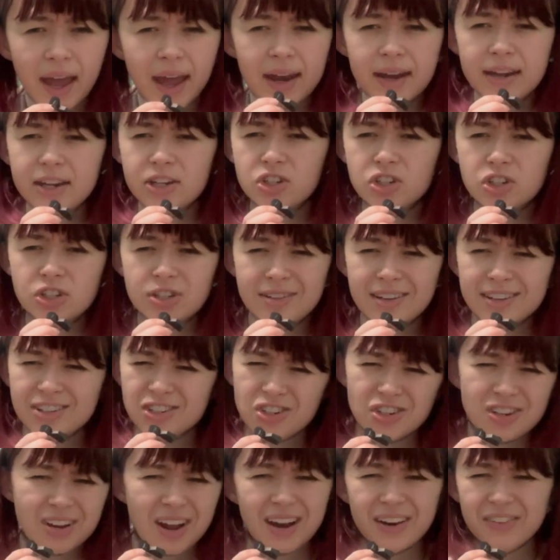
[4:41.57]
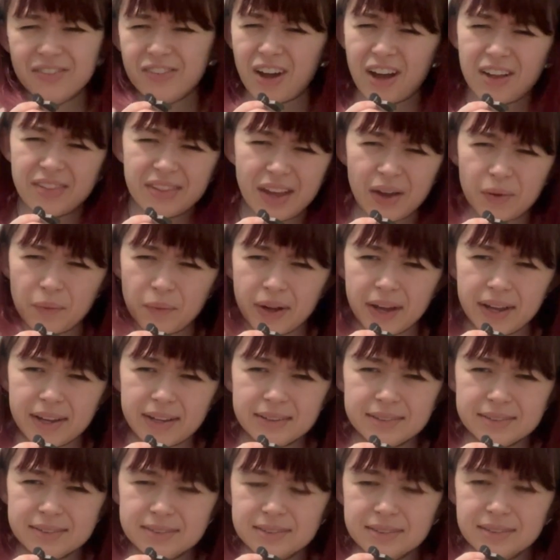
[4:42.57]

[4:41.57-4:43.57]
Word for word: And it should not have gone that way.